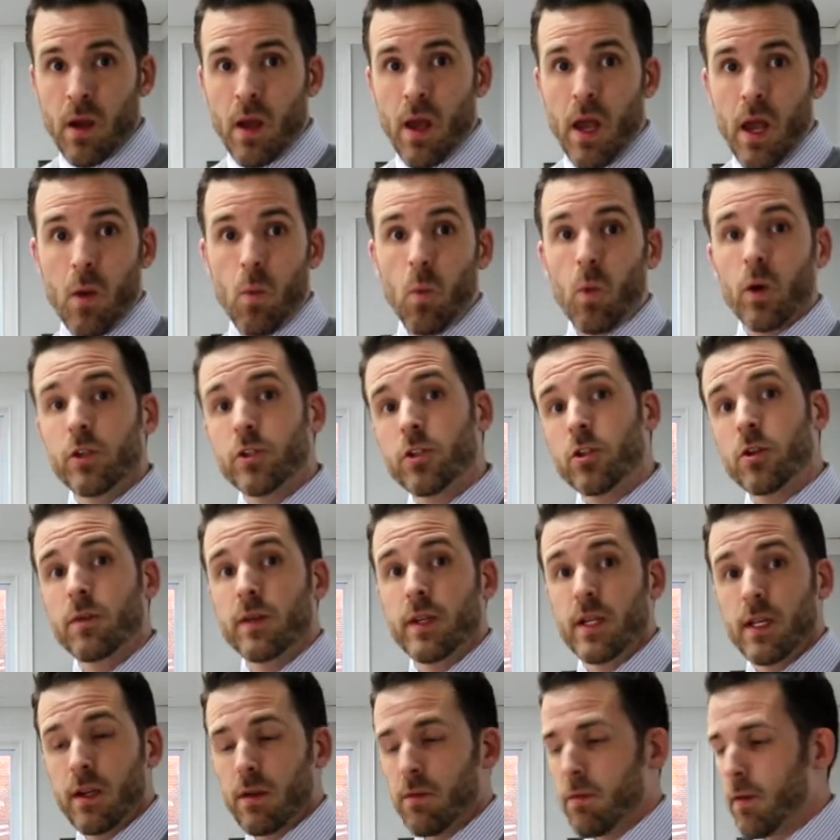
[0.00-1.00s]
And once you've
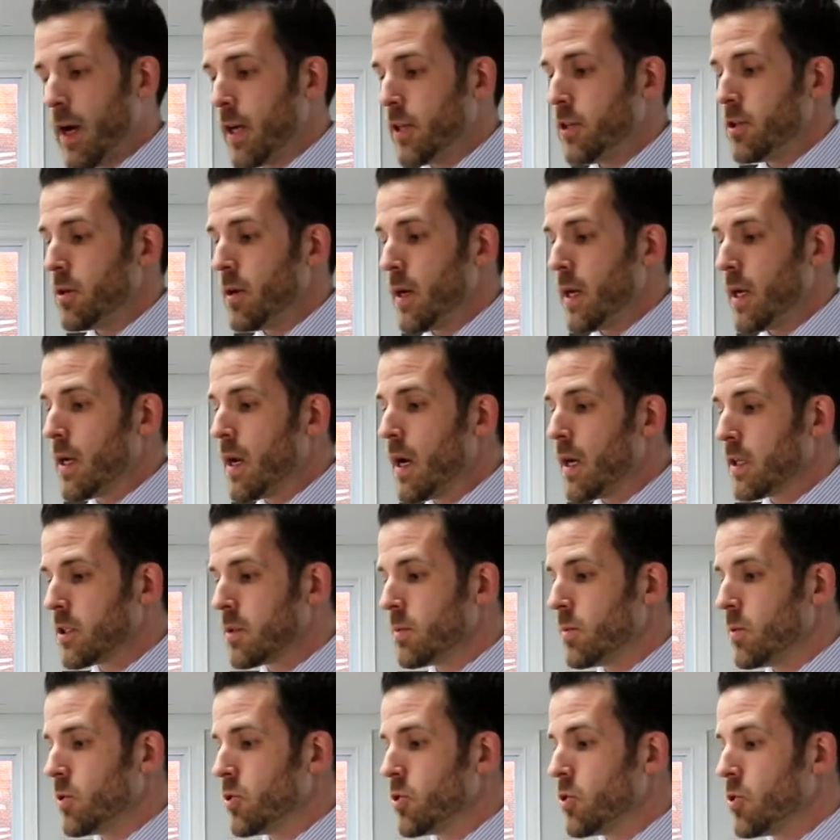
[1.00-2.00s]
identified your A
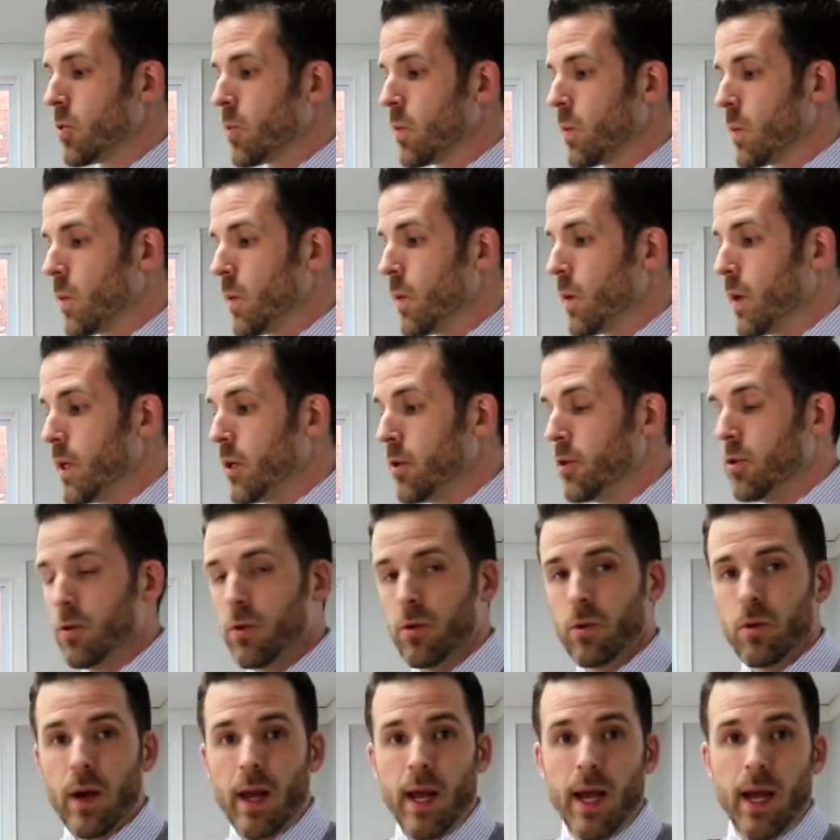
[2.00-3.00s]
customers, you're going to want to
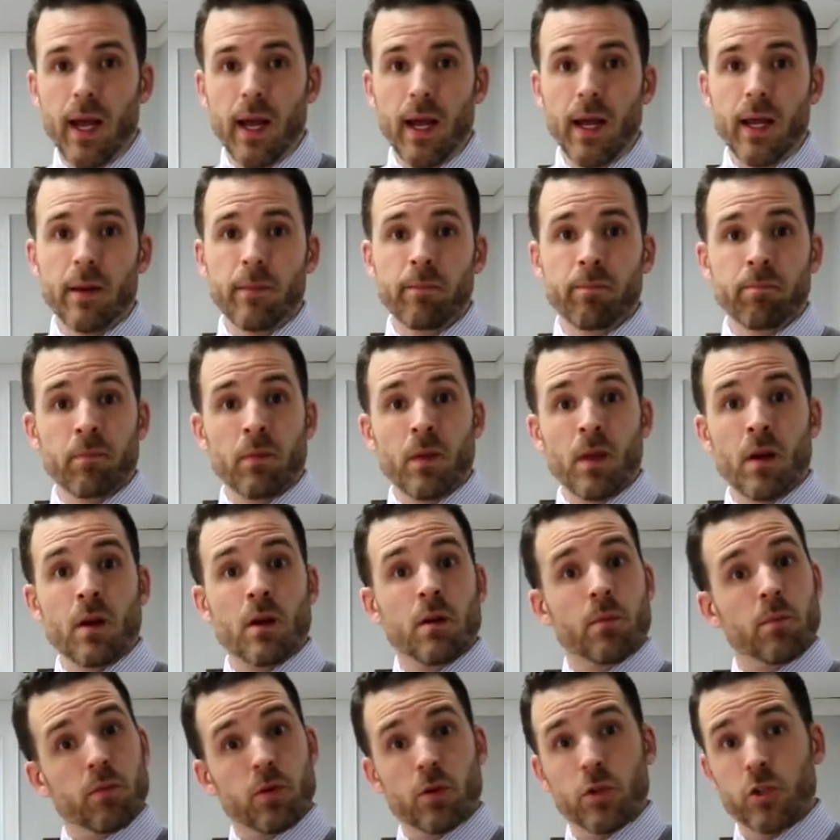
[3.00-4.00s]
do a
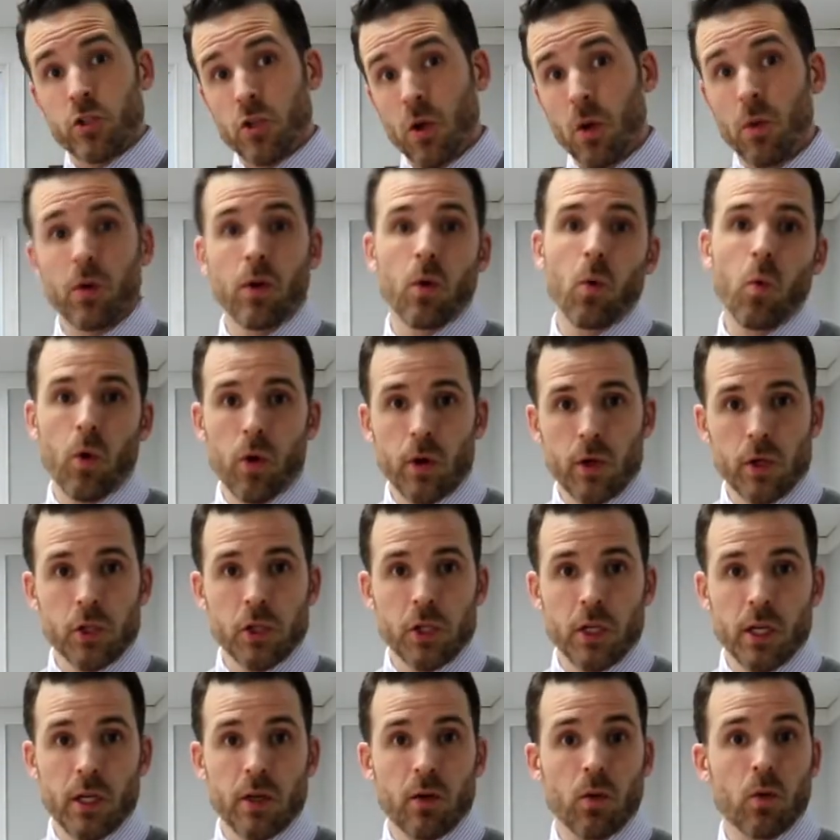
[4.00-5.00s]
persona
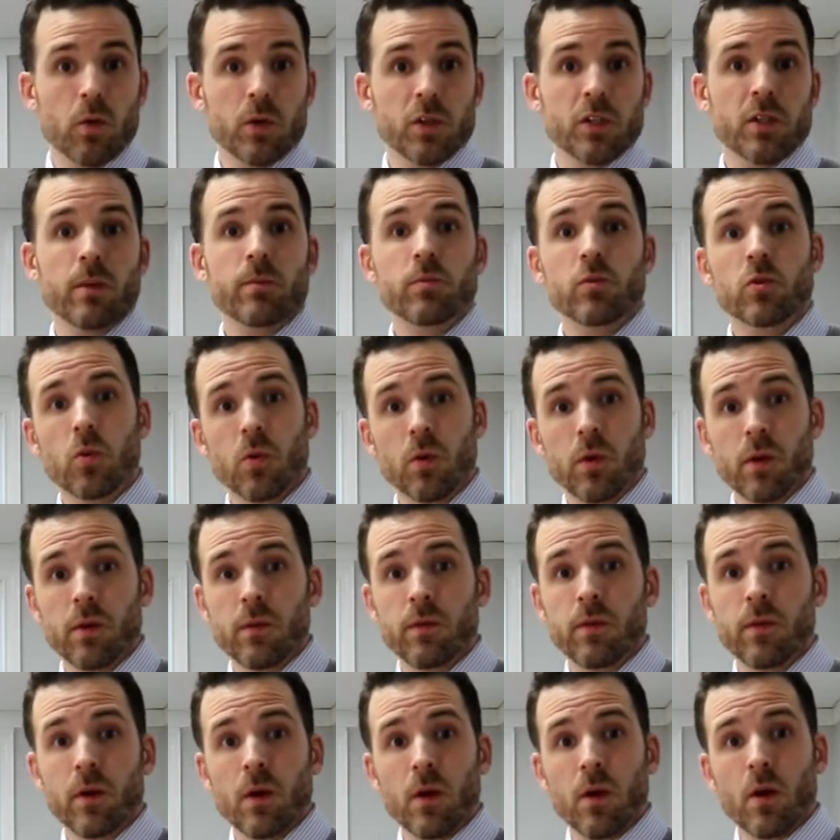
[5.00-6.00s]
worksheet or some sort
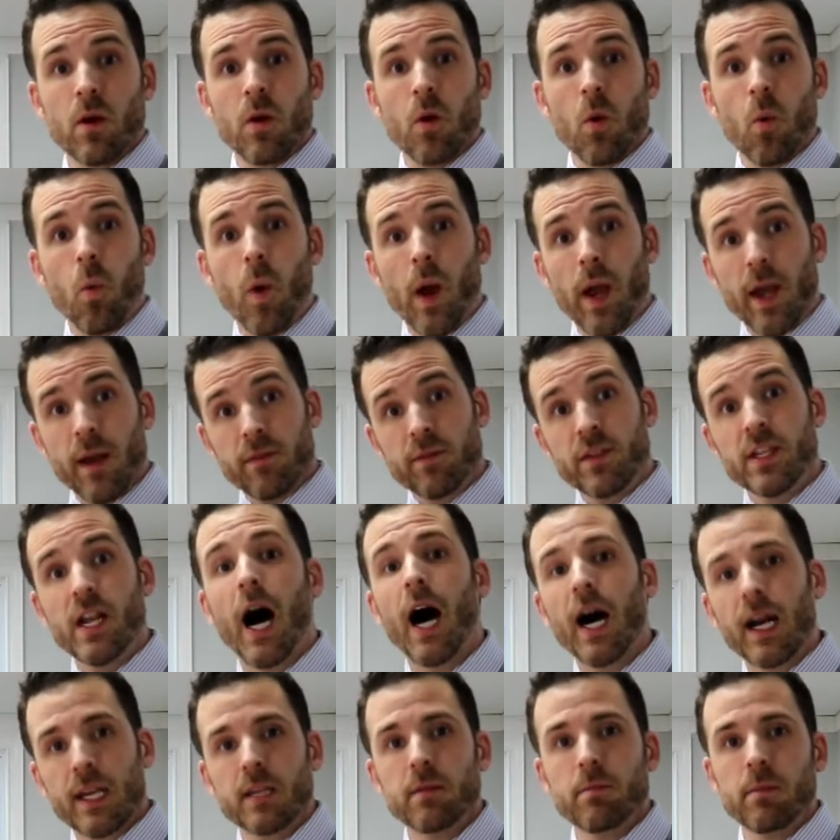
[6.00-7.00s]
of way of
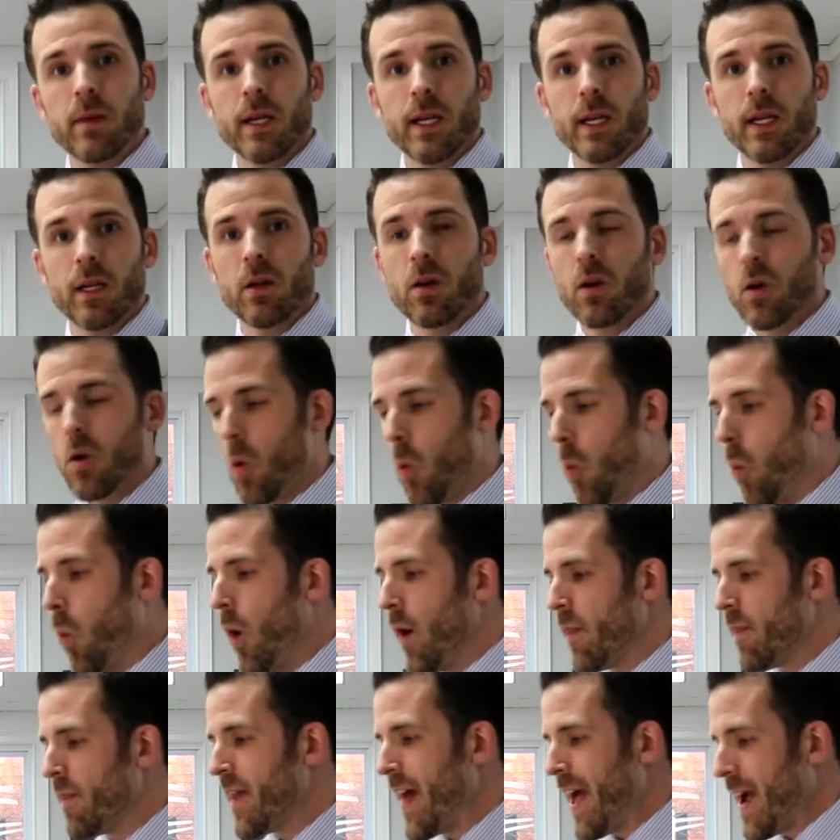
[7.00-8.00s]
documenting
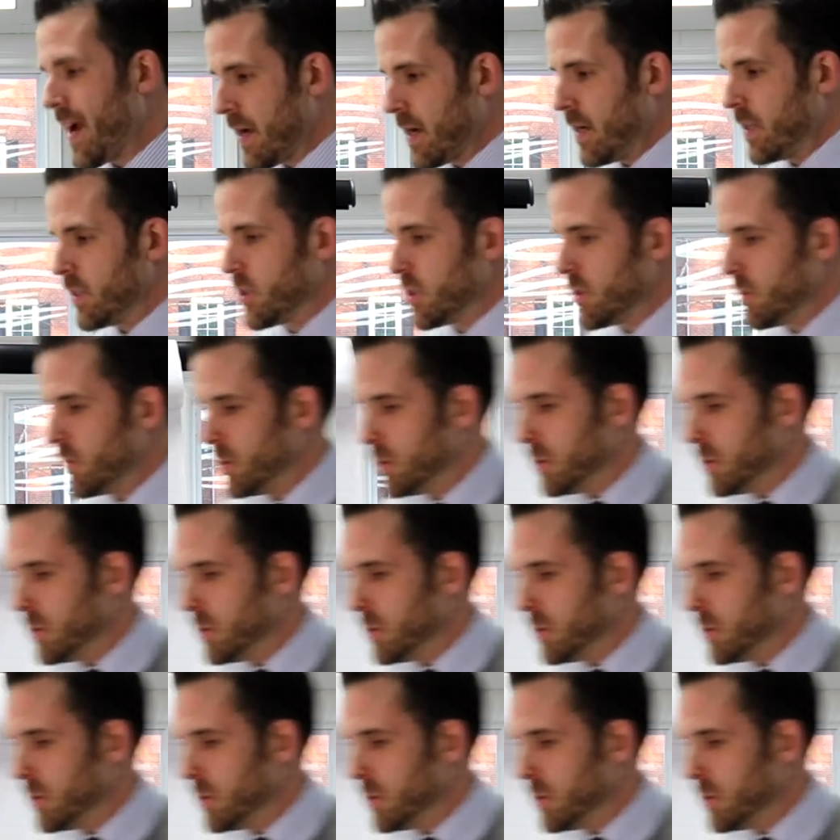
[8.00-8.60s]
what that customer